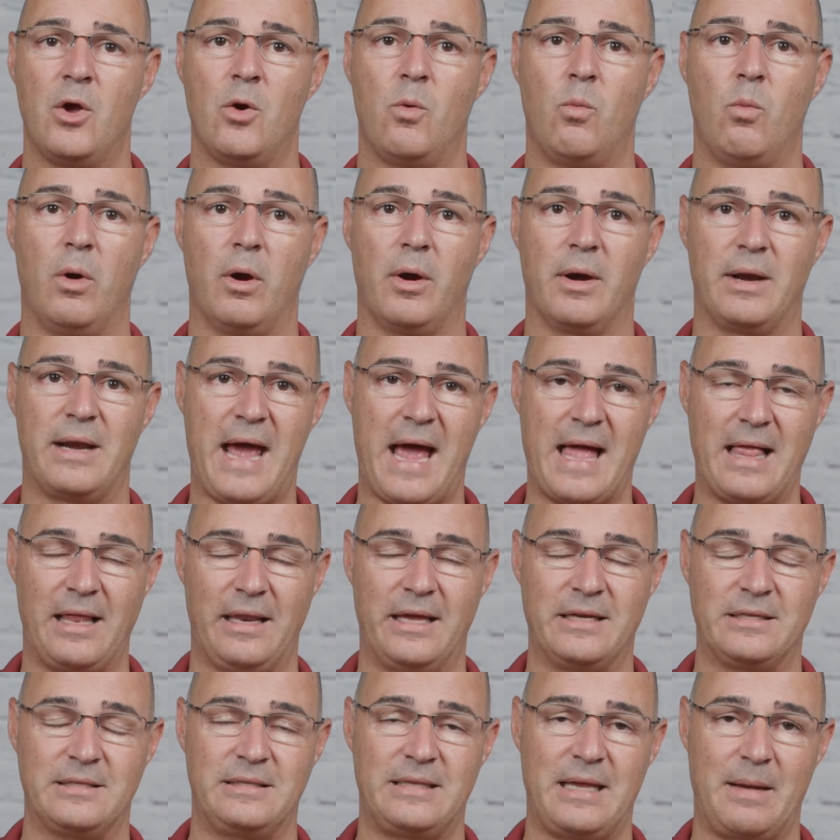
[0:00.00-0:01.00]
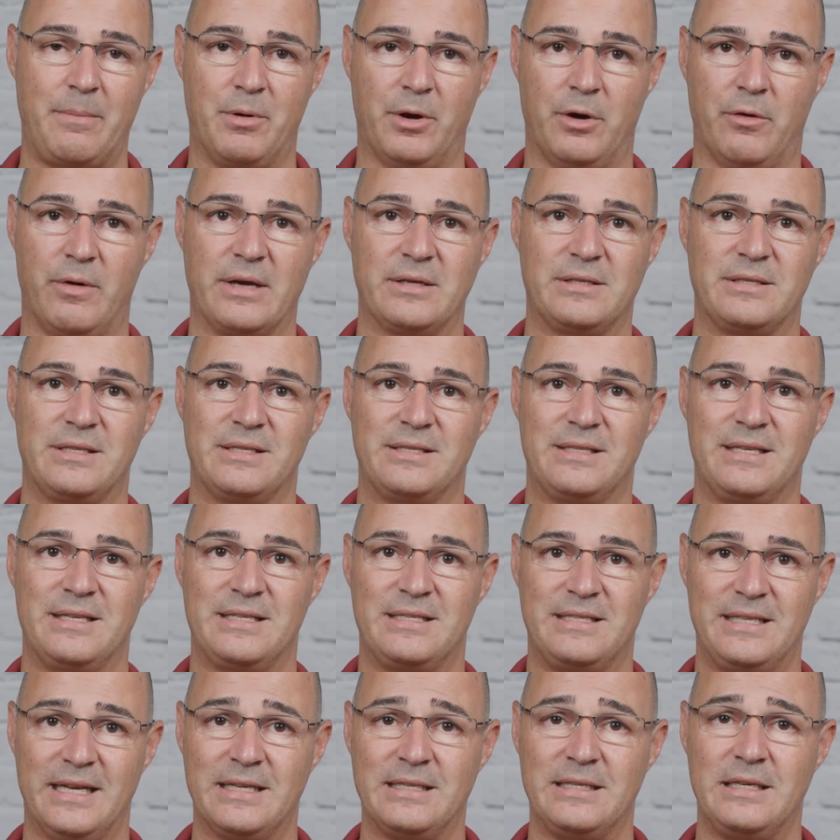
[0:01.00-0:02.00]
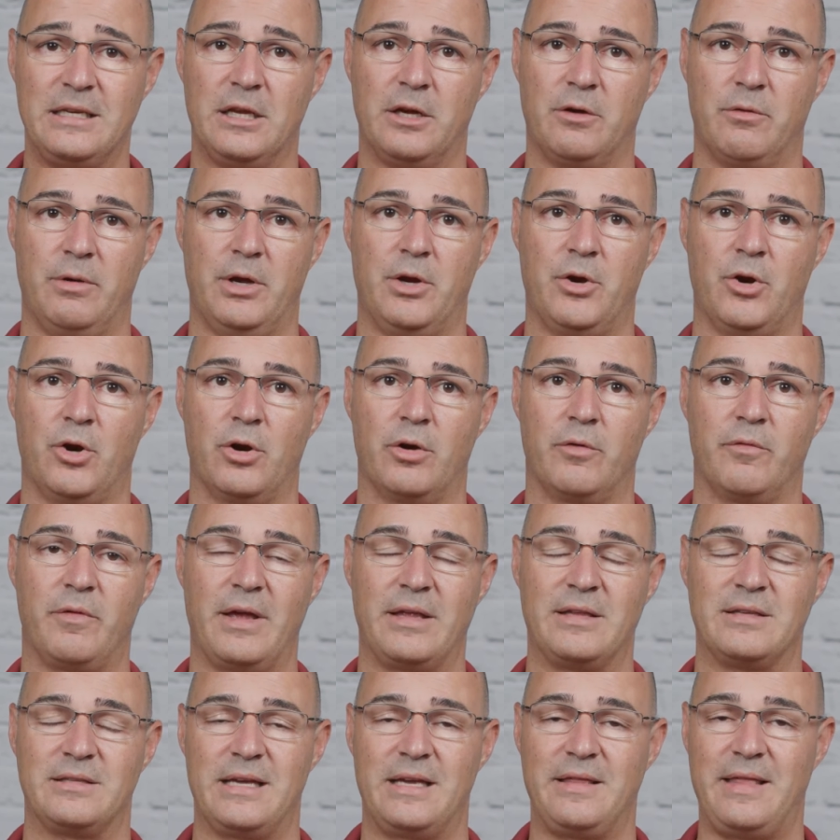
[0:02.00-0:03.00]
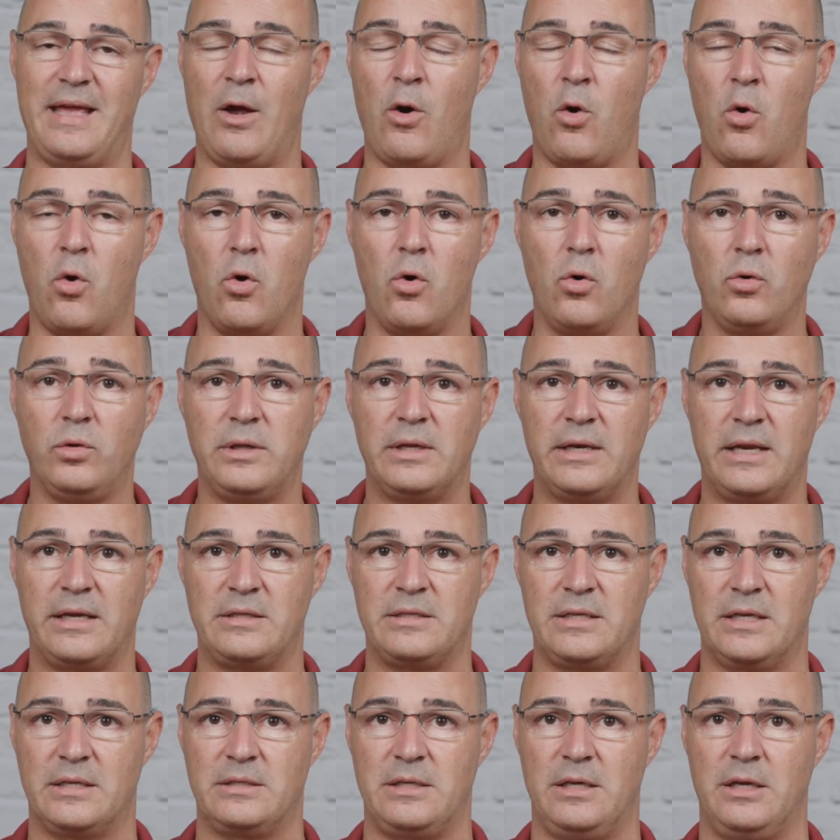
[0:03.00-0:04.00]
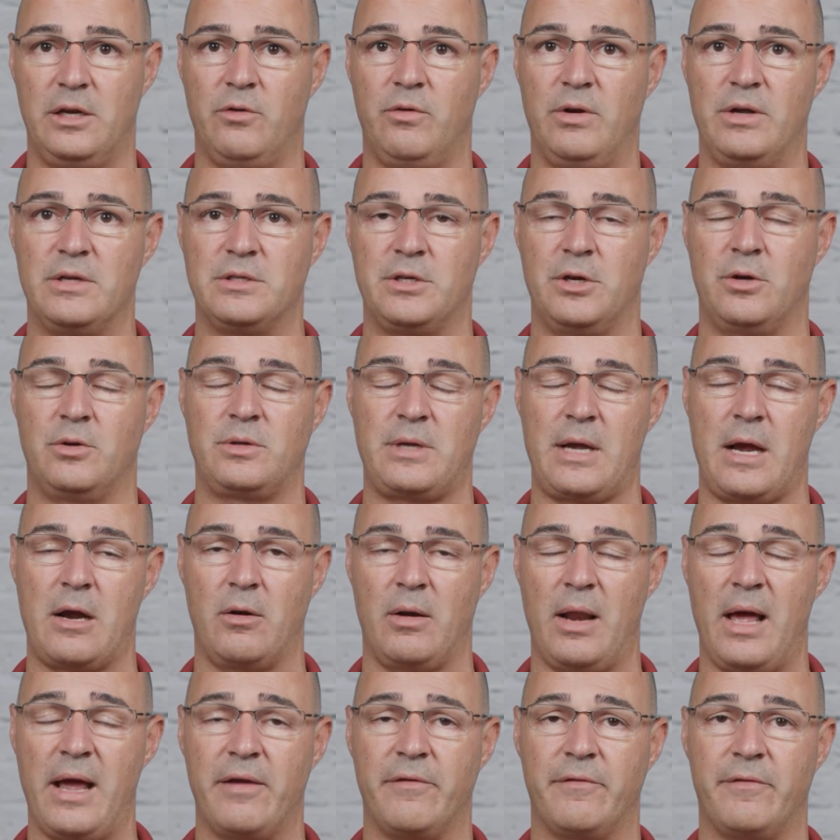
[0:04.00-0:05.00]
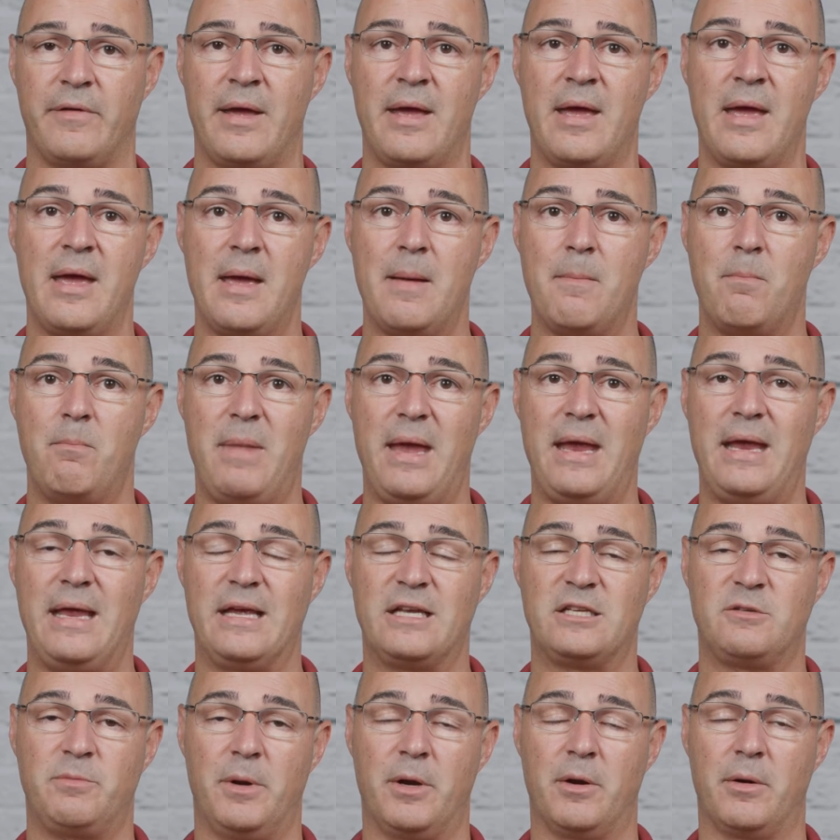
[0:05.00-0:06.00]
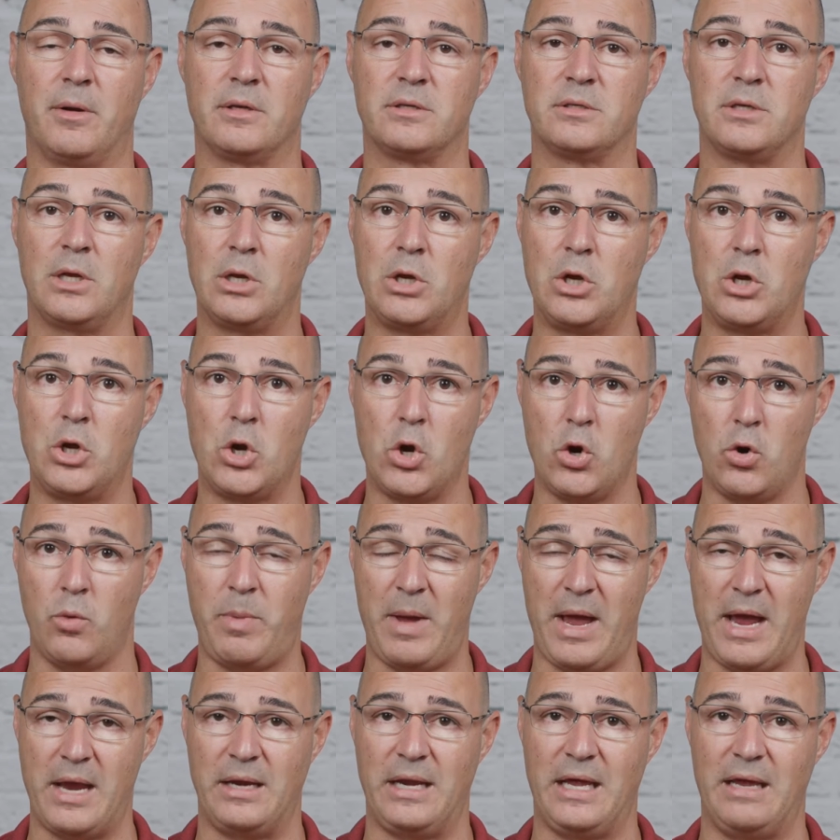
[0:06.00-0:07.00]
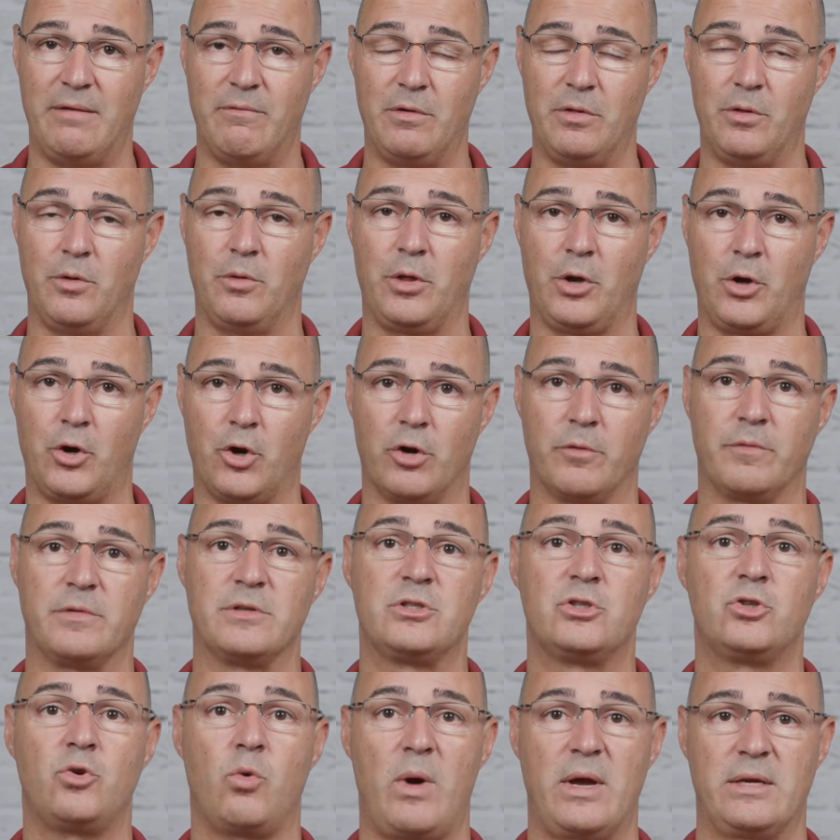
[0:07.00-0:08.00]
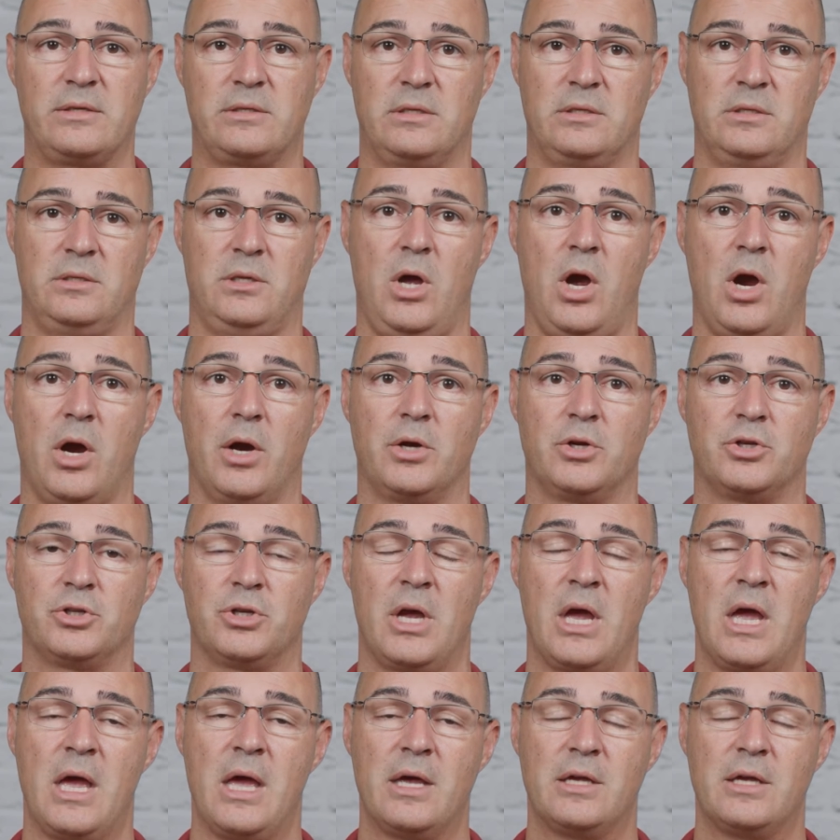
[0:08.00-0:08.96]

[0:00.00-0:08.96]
Where an adolescent that progresses to 60 degree curve and say they hold it at 60 degrees their entire life may experience no pain, even though the curve is twice as large large.